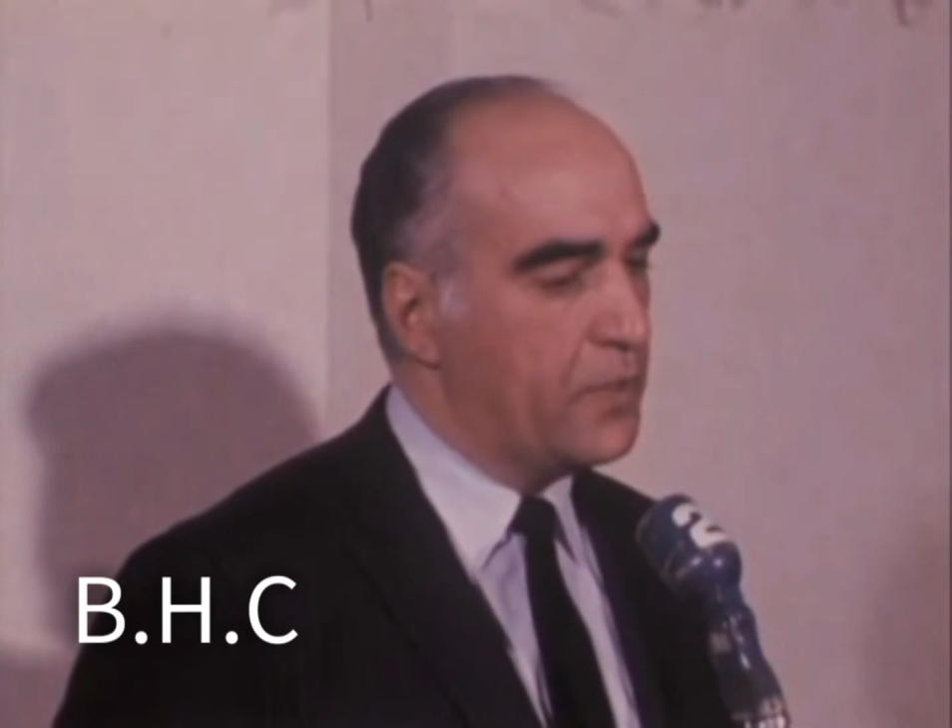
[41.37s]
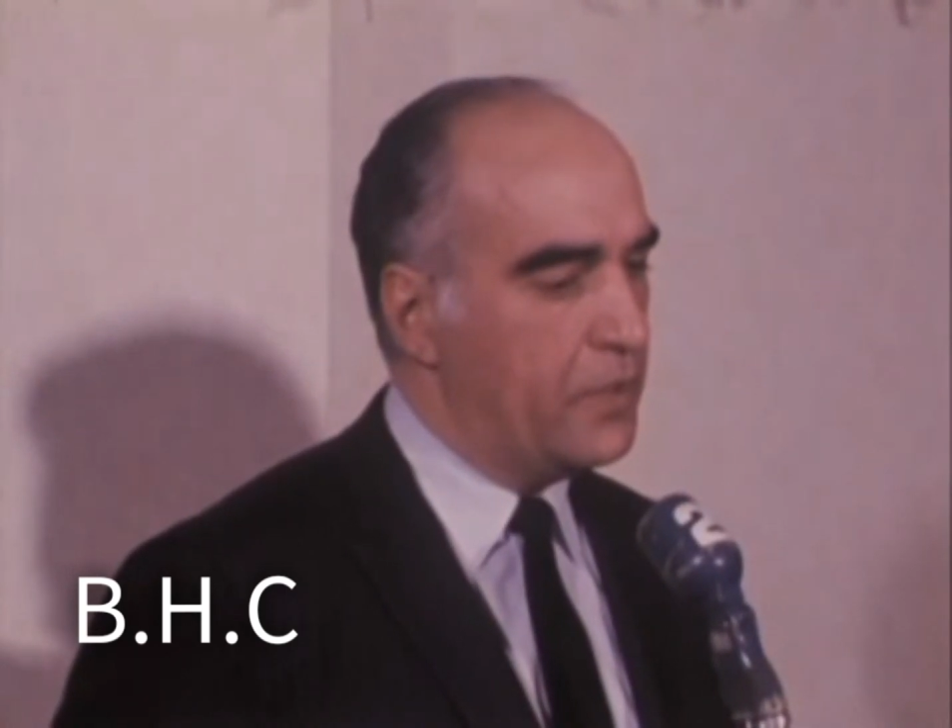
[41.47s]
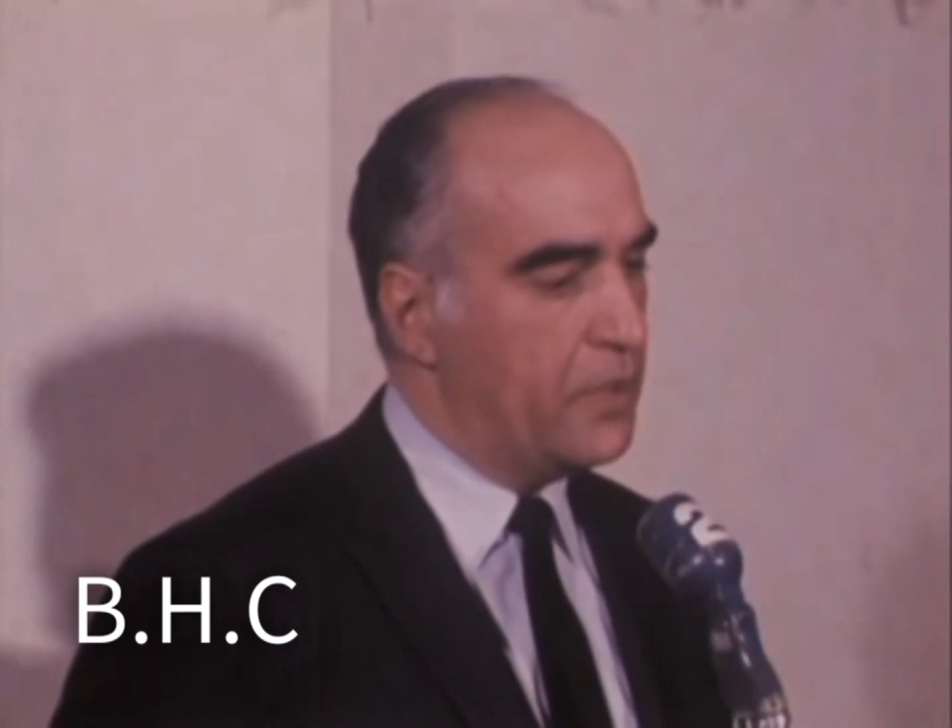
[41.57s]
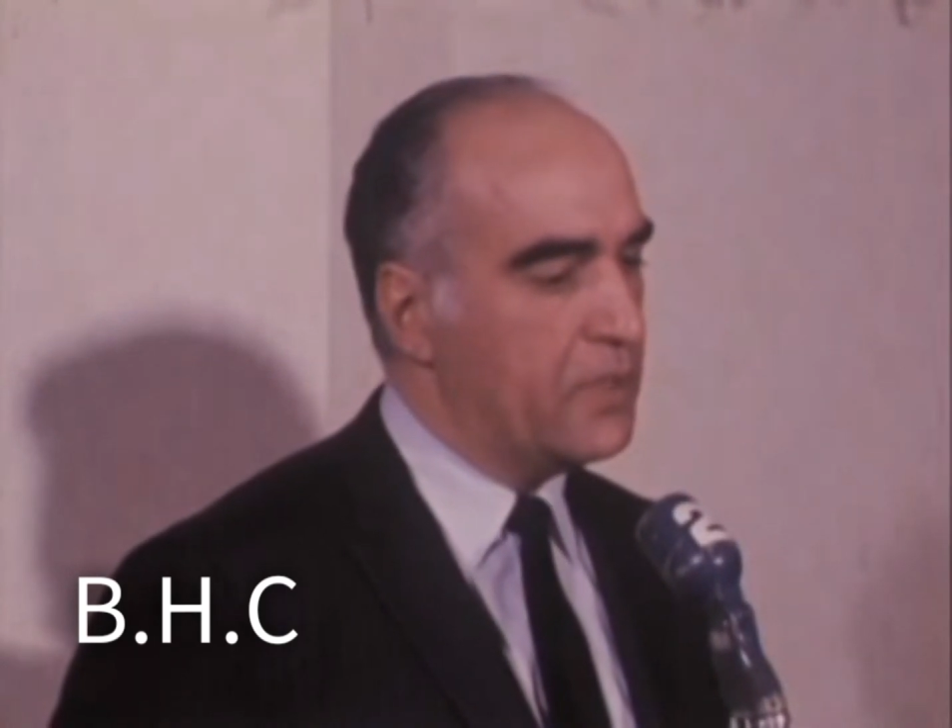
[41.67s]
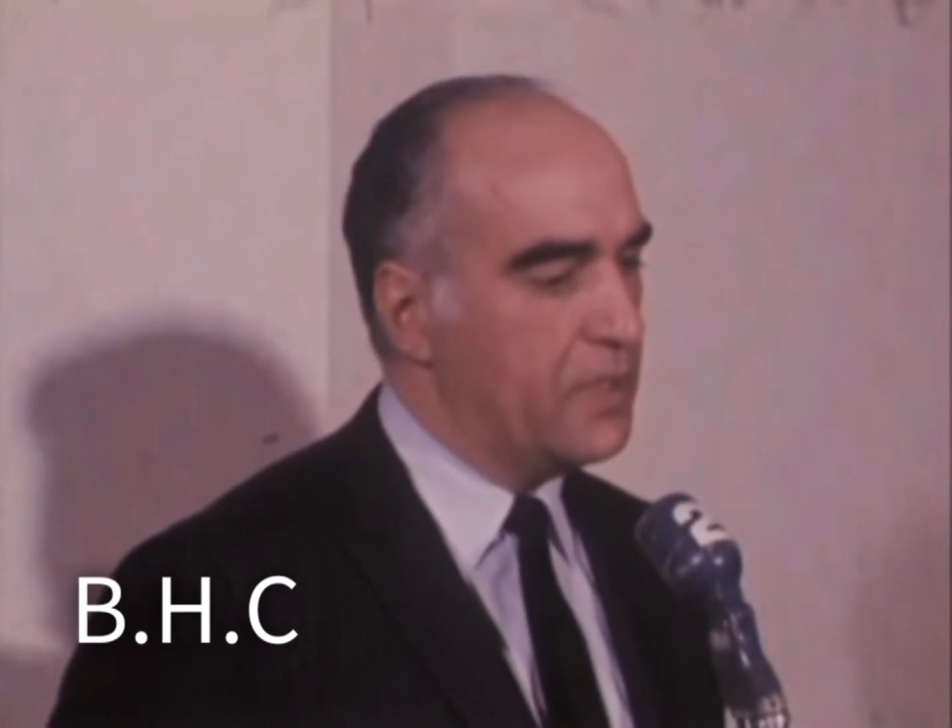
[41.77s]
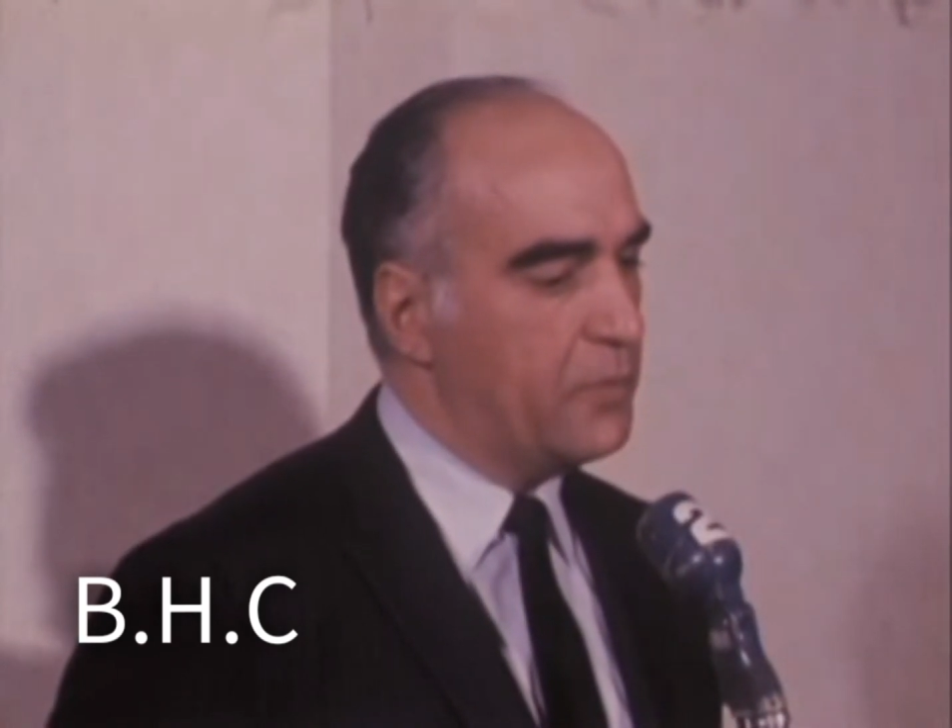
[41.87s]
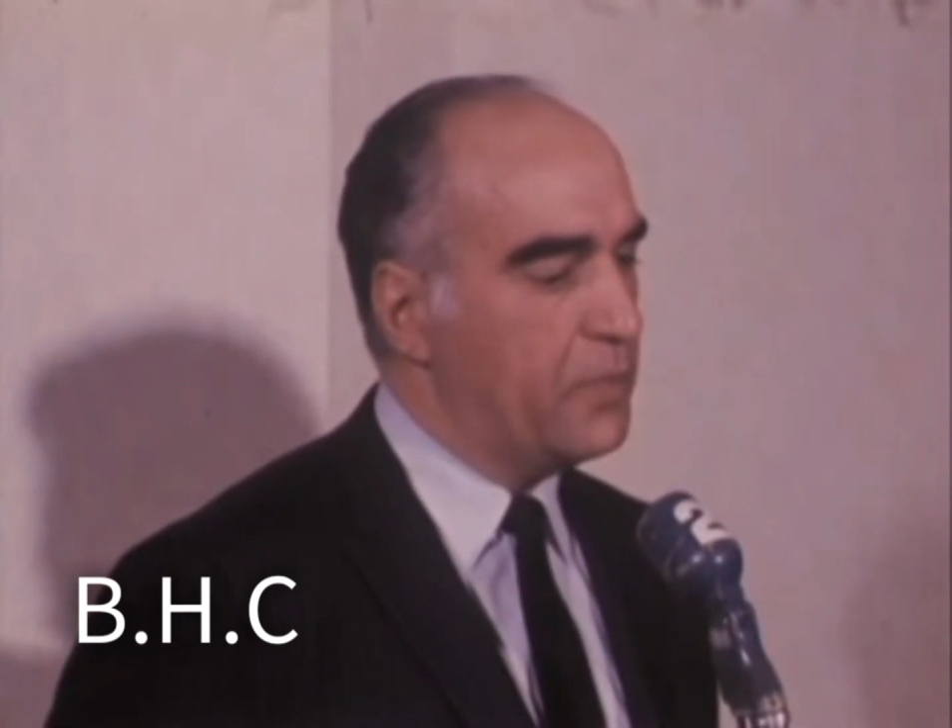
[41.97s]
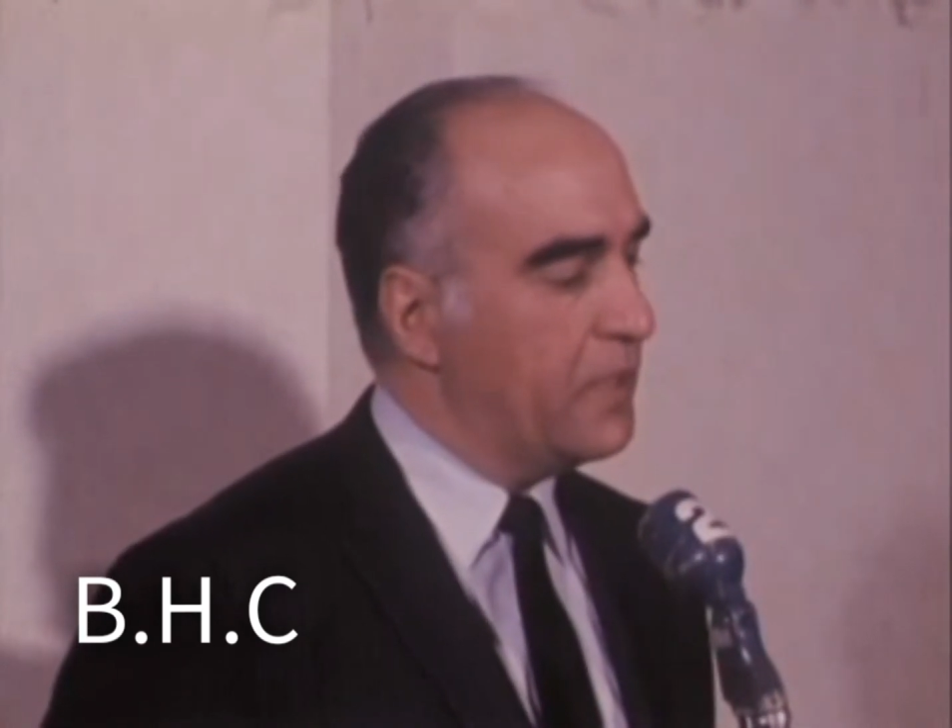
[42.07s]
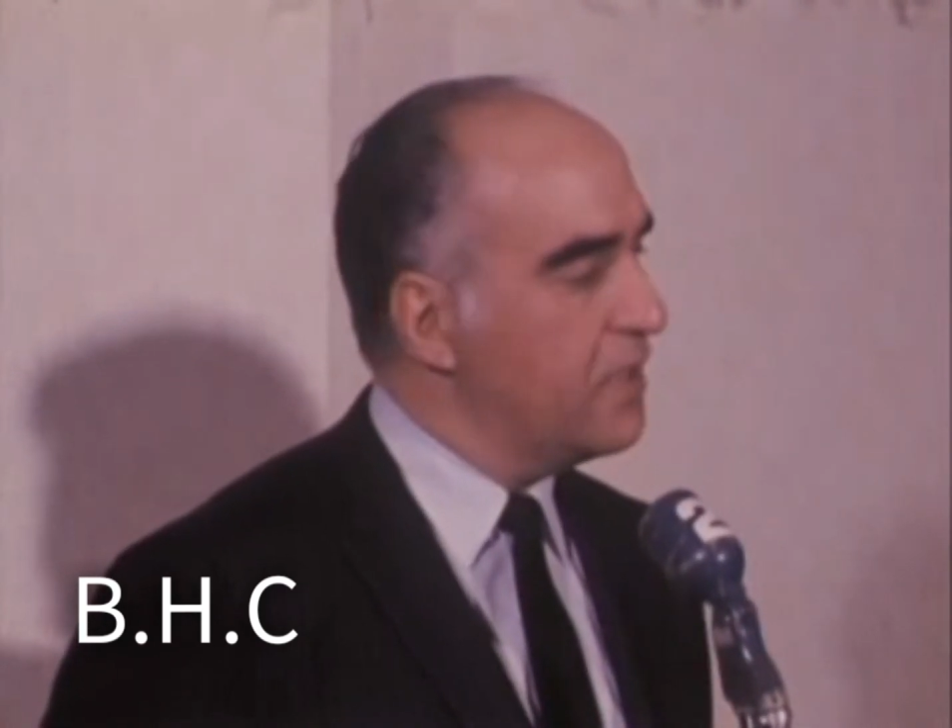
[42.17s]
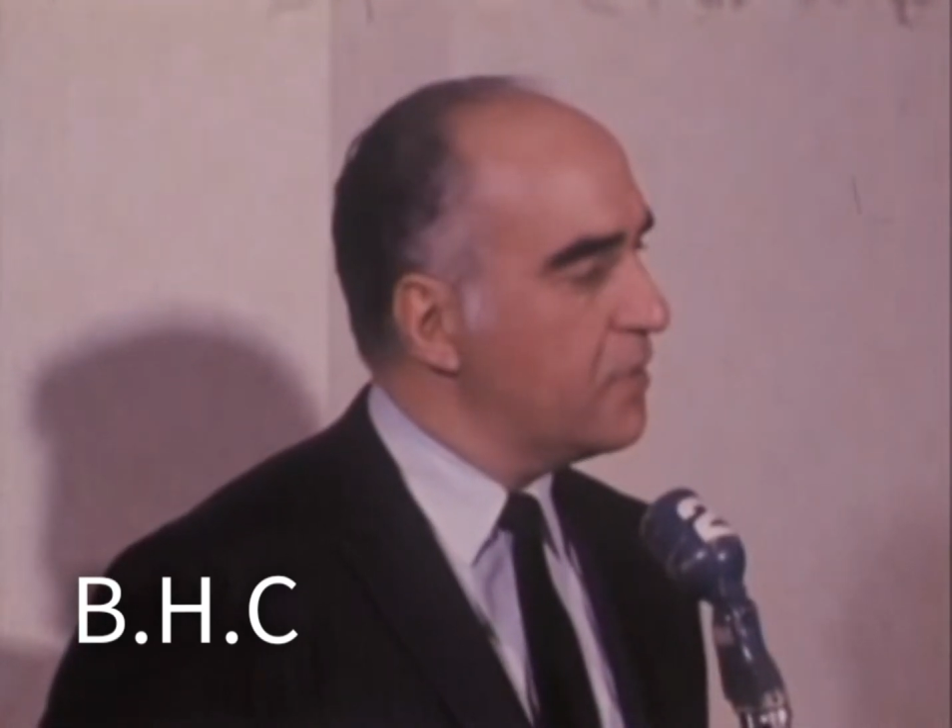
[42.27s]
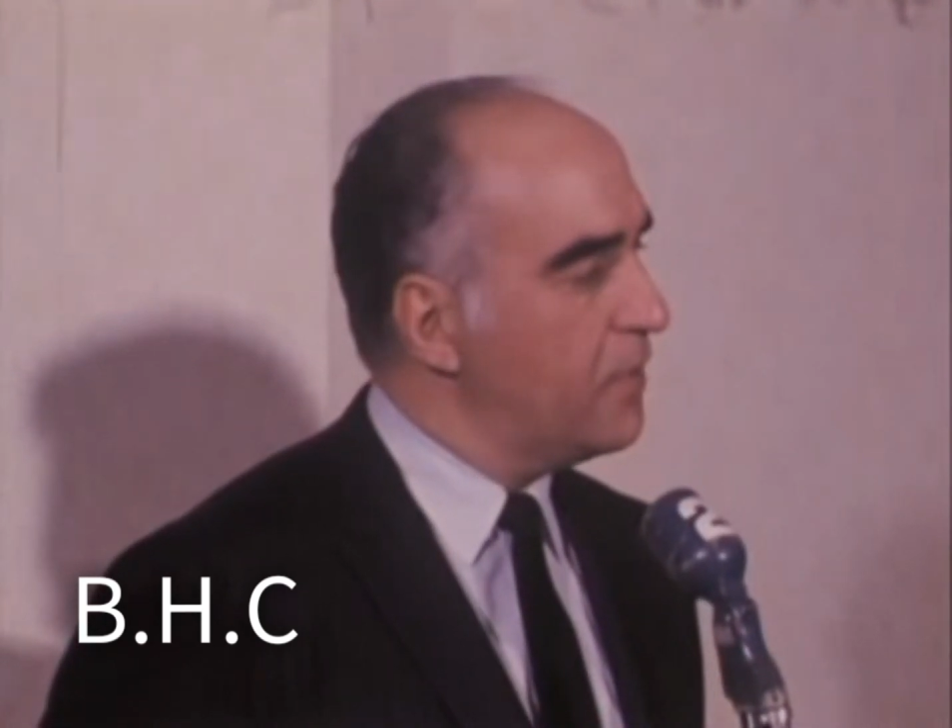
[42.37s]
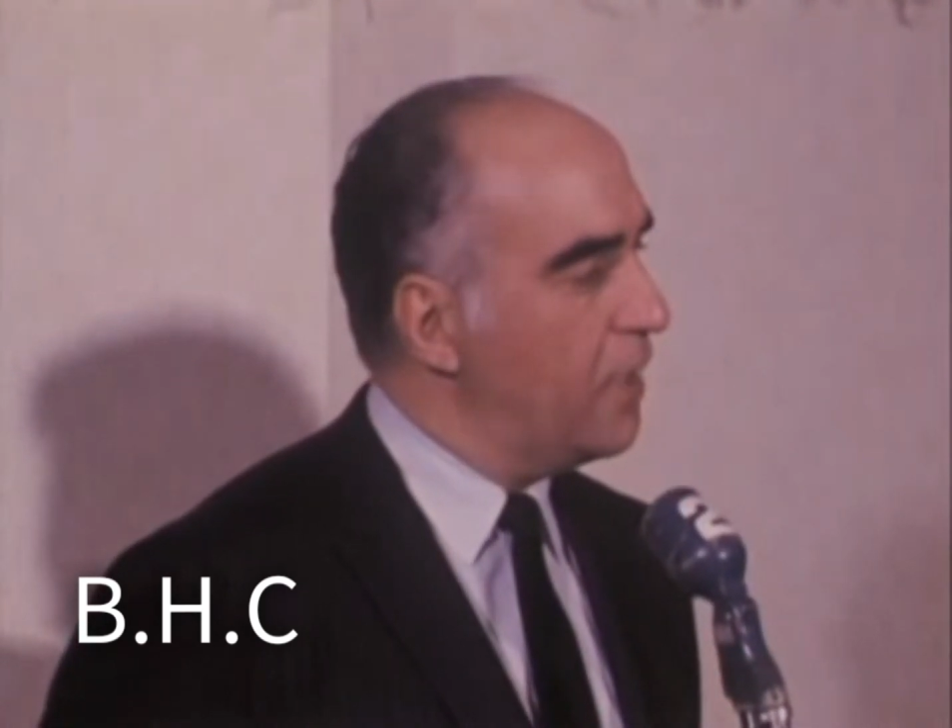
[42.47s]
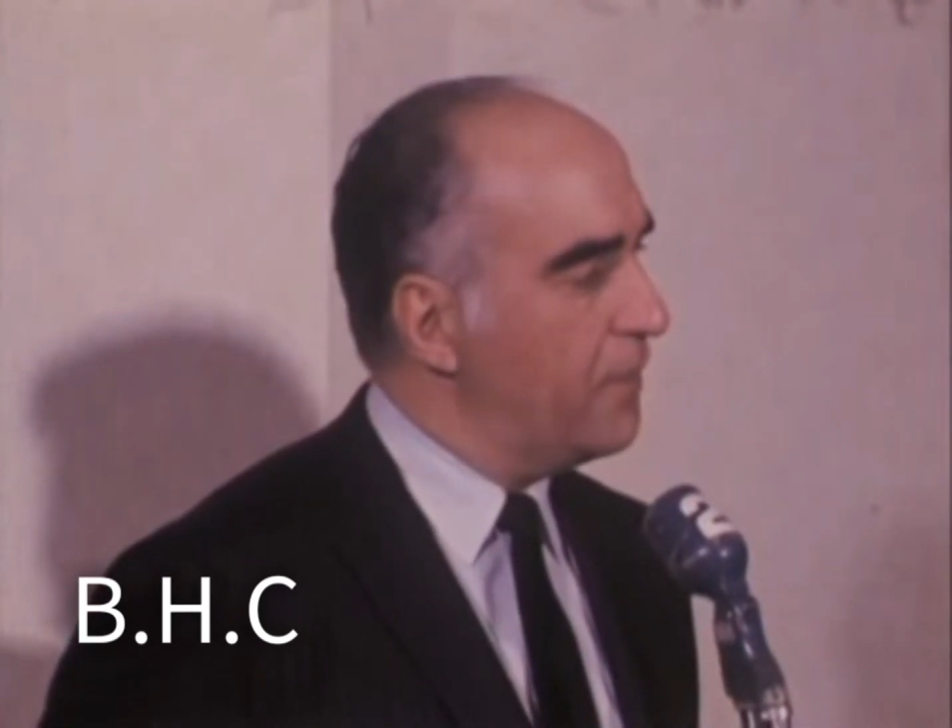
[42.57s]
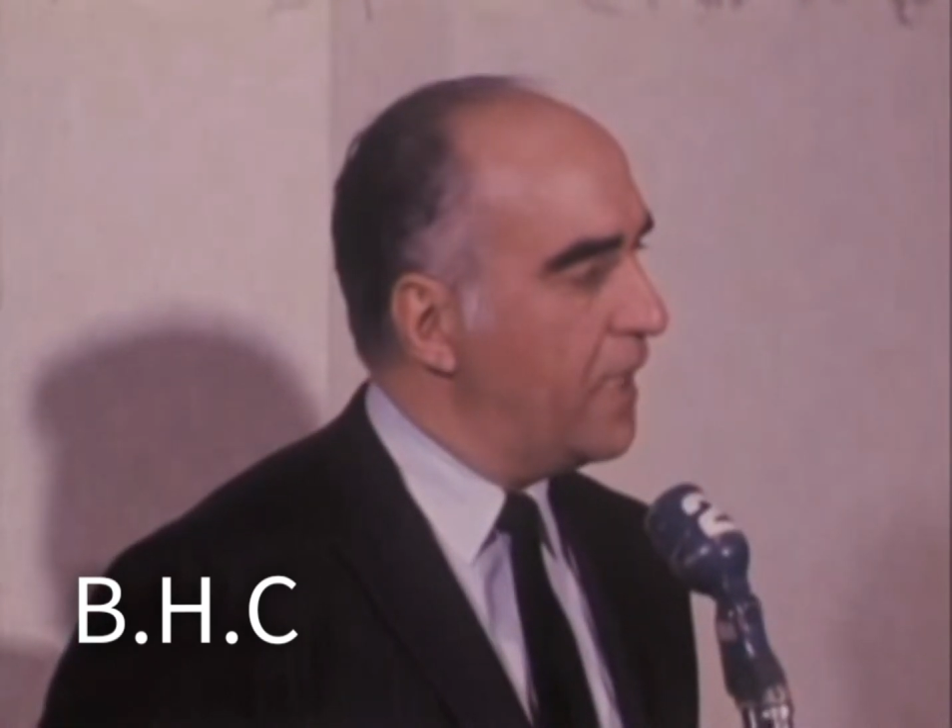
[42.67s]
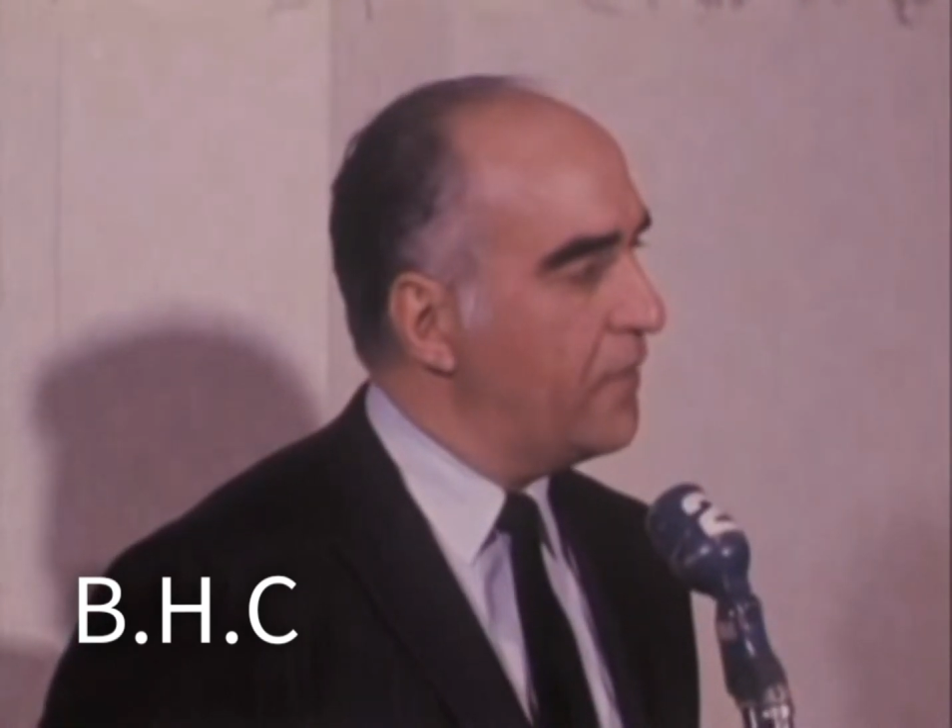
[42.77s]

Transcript: the New York City Police Department,